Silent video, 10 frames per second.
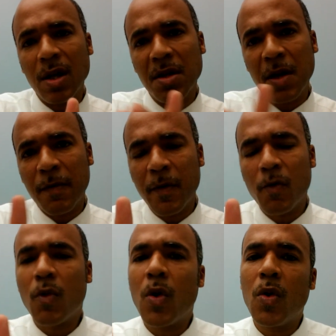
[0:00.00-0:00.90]

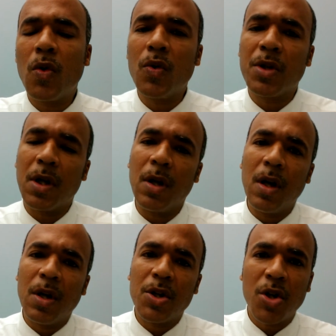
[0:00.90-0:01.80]
different roads and
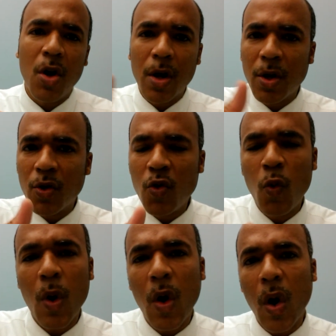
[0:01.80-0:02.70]
charting
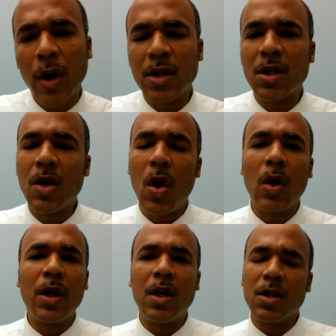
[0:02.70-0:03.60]
new waters and all
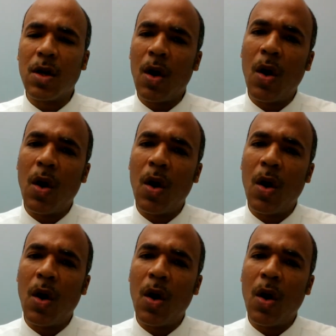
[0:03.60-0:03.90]
of this.